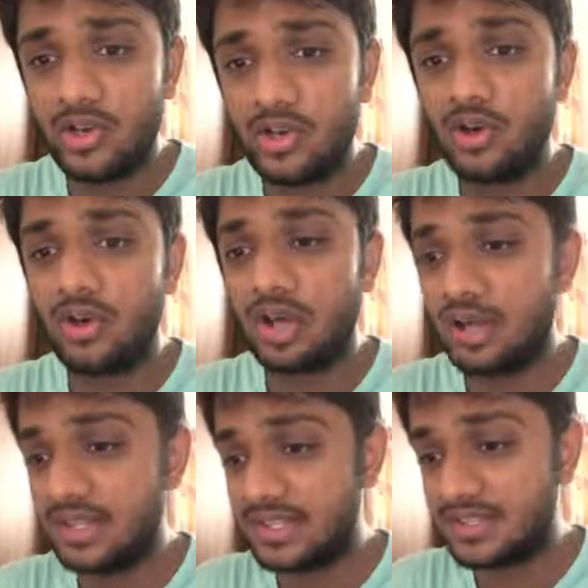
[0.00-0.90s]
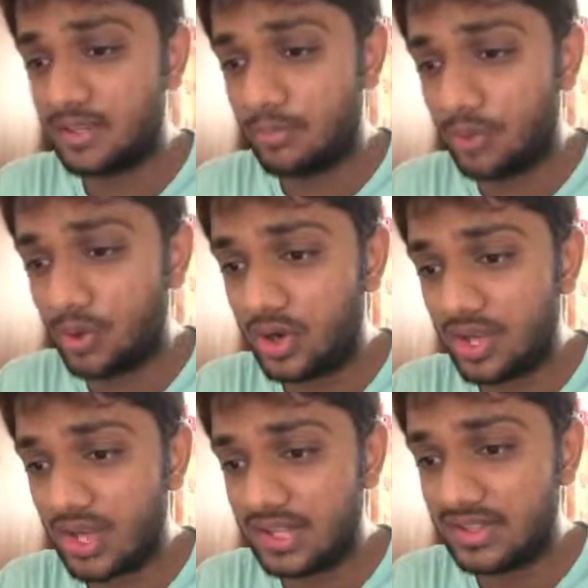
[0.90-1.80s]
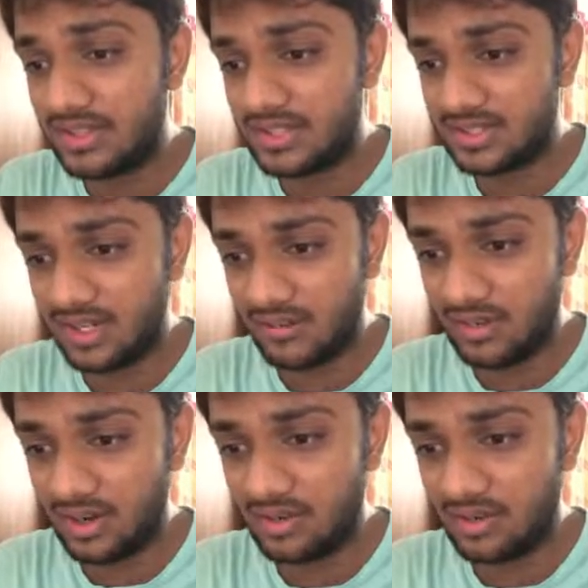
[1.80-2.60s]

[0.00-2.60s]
took support at this level.